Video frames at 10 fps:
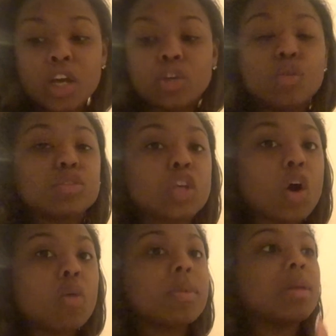You
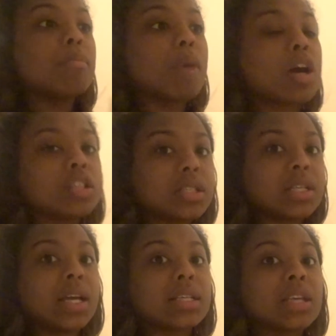told me March
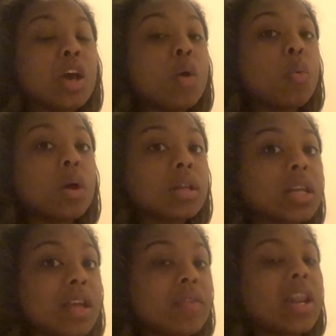6th, we're
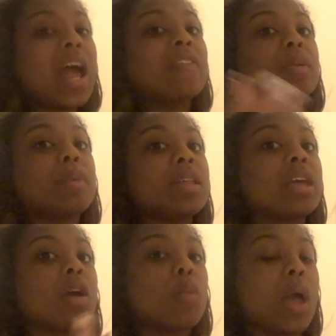leaving and have to be
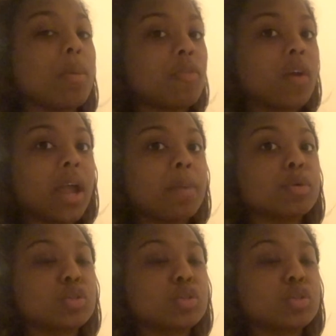there way before April